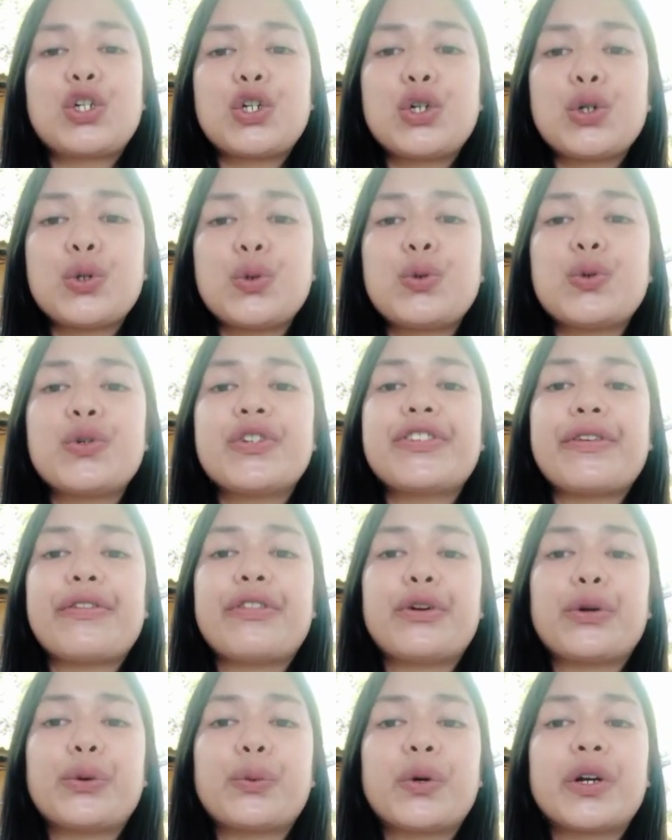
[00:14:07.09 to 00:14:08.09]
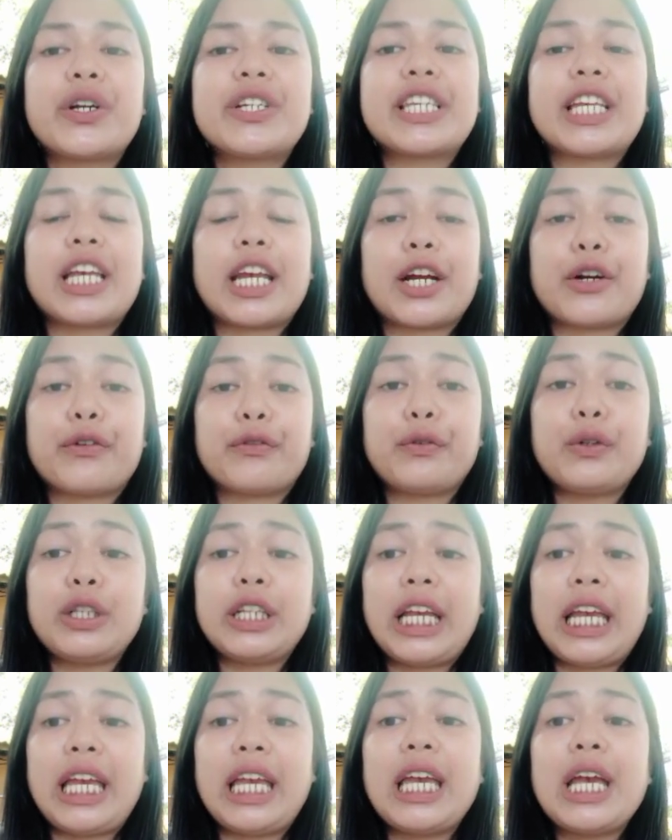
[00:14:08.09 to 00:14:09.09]
choose their words
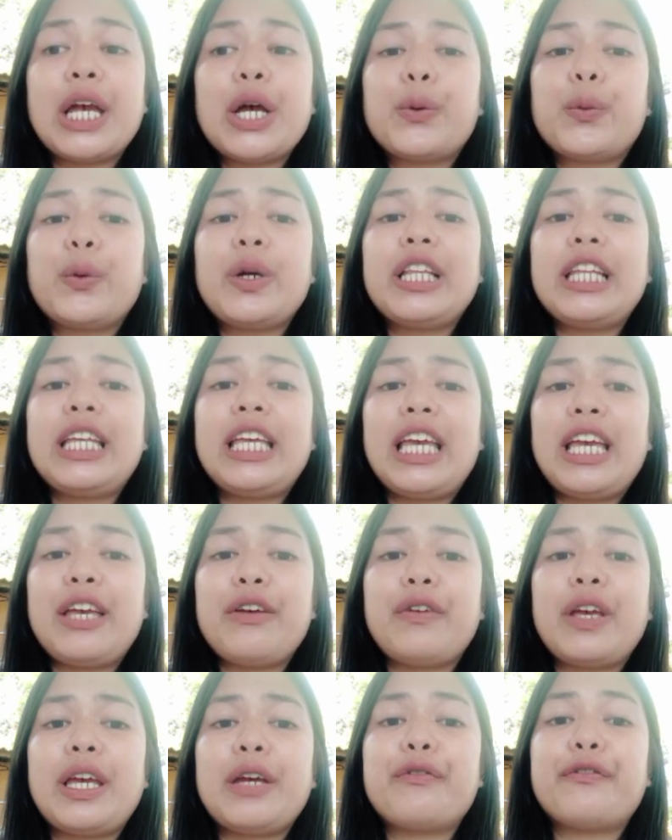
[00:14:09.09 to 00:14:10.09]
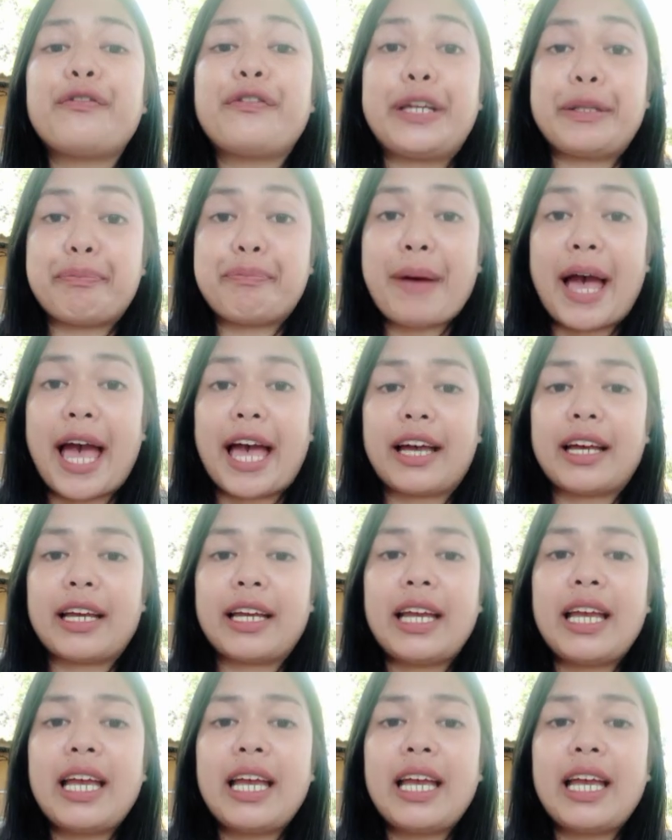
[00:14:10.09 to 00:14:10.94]
carefully when giving feedback.